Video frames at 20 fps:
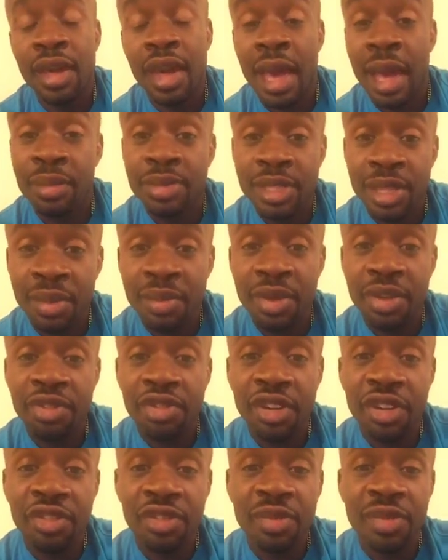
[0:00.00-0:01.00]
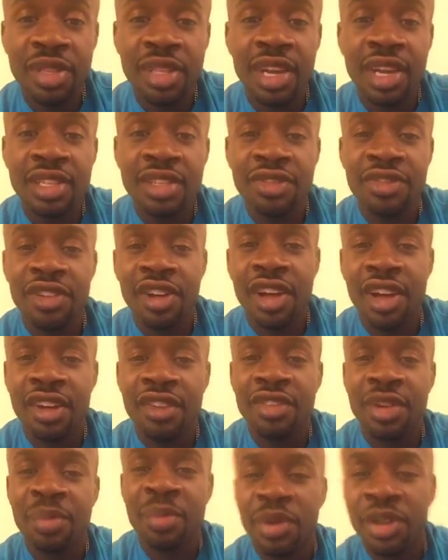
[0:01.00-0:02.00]
apps set me free from the 9 to
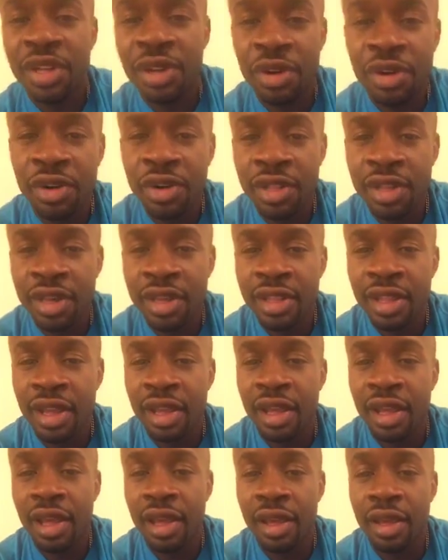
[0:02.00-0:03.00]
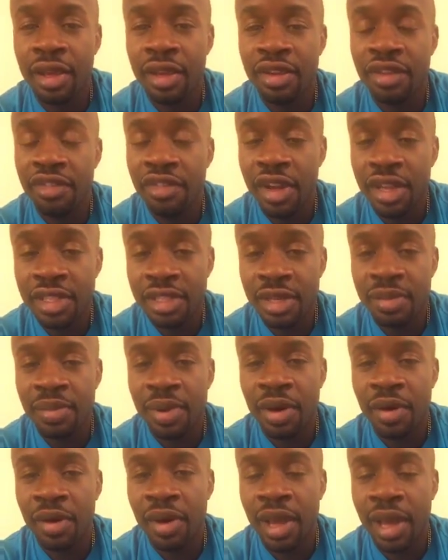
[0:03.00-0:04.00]
5. I'm putting on an event
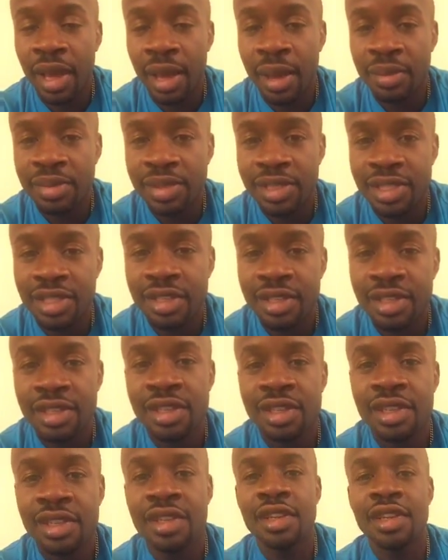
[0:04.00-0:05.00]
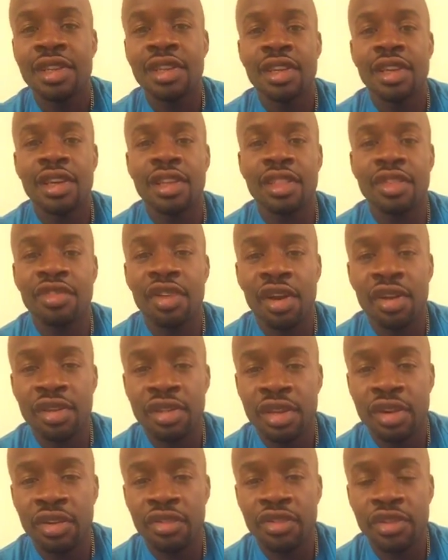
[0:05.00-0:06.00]
about apps in the very
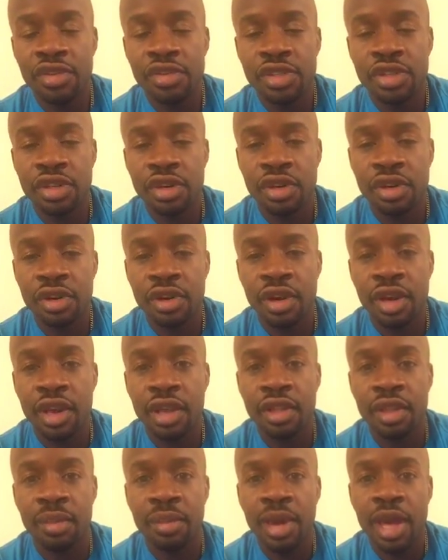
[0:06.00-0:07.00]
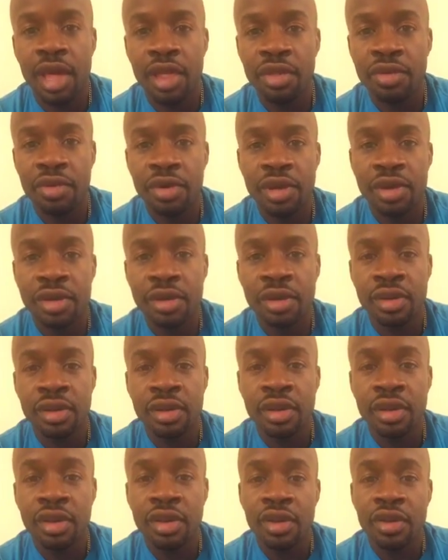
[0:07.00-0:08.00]
near future, and I'm gathering
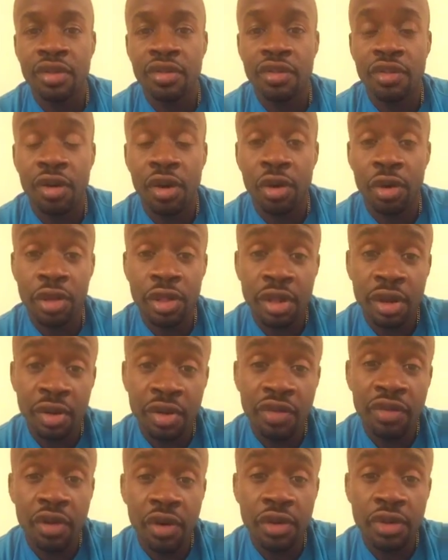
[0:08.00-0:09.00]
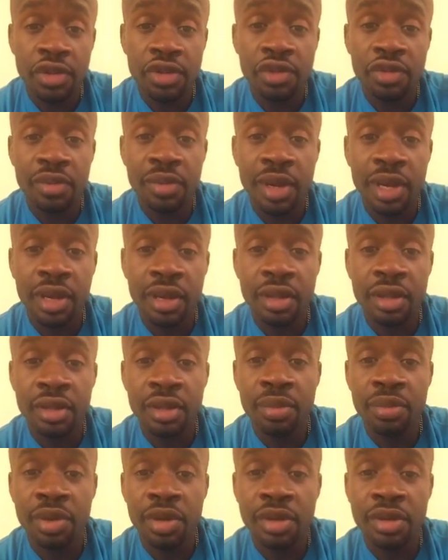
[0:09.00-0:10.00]
ordinary folks who've
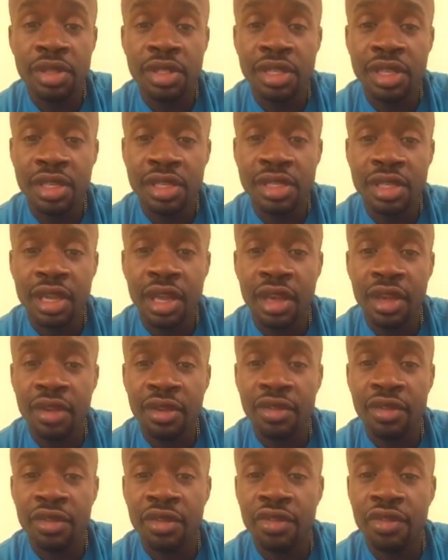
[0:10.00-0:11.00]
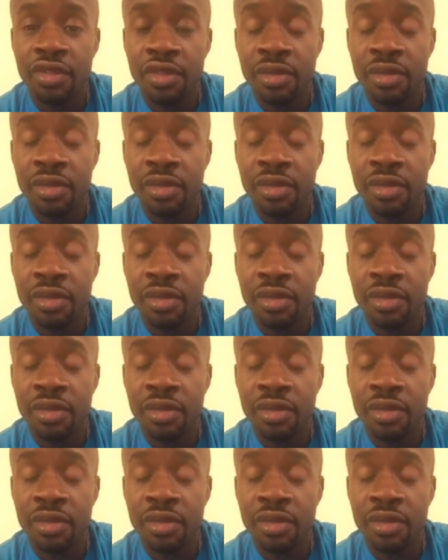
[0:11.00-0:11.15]
built 6 to 8